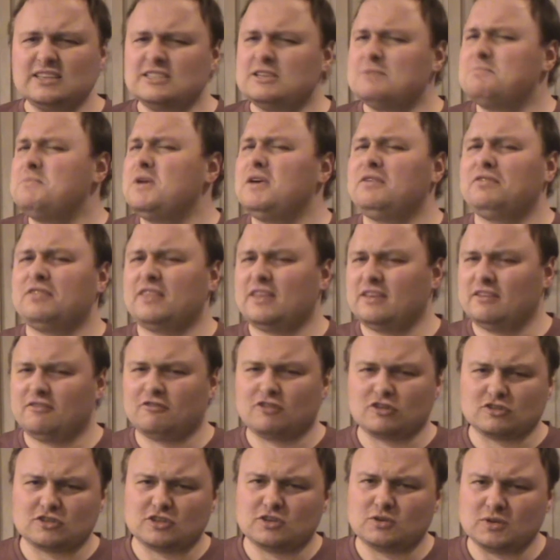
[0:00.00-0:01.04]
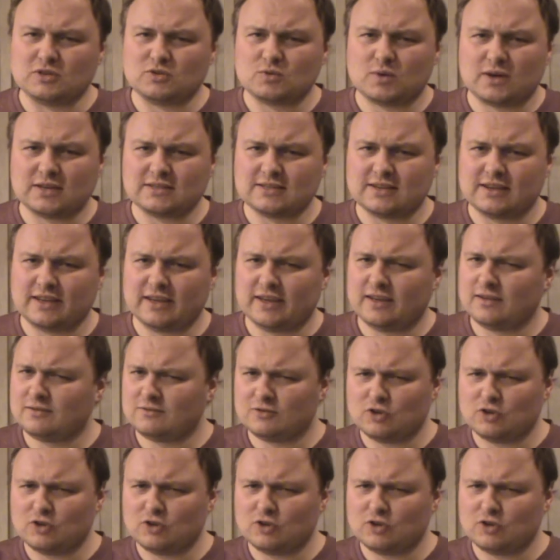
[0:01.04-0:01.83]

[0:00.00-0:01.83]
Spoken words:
It's a myth that you've got to do it twice a day.